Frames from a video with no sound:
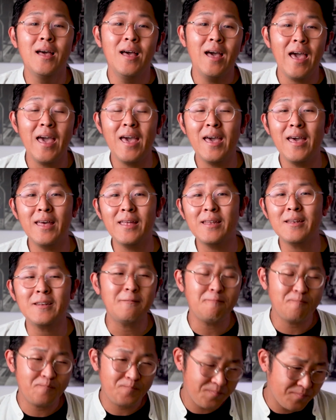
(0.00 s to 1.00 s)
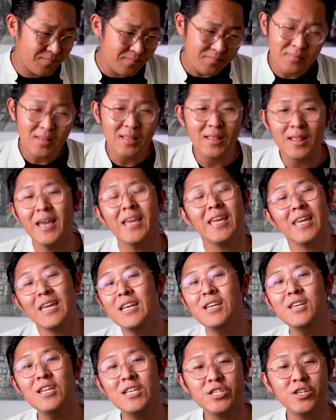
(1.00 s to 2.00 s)
And like
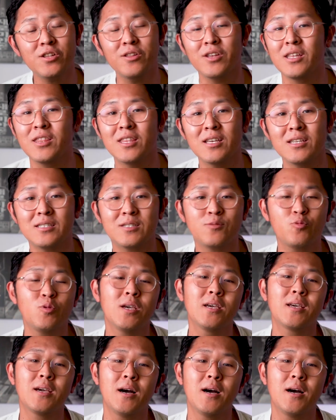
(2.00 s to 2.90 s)
initially this week,